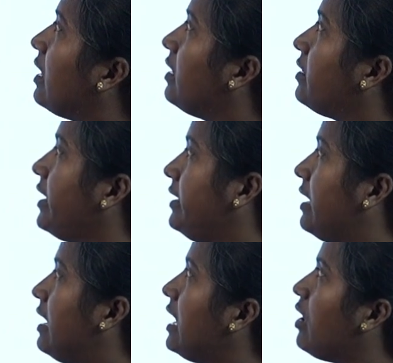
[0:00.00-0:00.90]
Right.
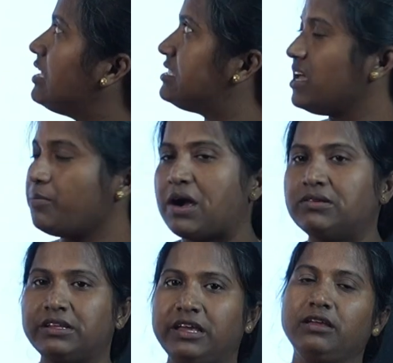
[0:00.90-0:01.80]
Now let's see
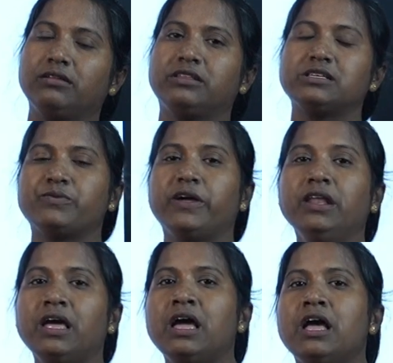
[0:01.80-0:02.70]
about this one.
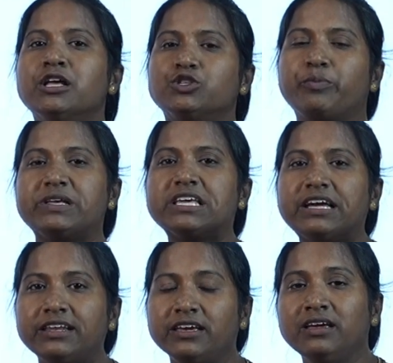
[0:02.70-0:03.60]
So
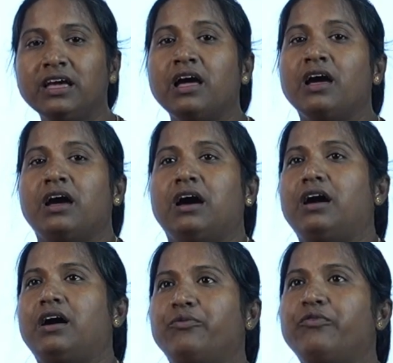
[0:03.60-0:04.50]
basically,
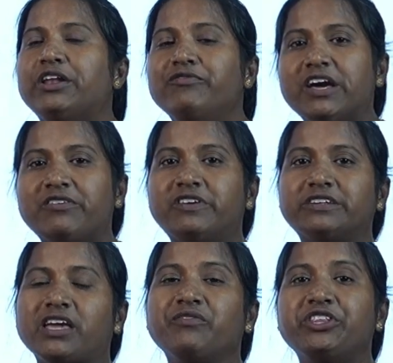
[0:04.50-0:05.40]
when we are
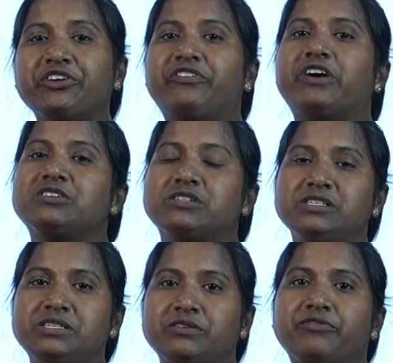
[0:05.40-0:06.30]
working with the
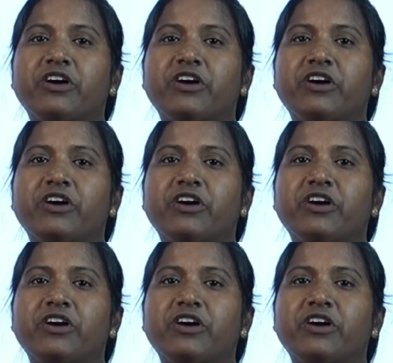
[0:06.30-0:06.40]
functions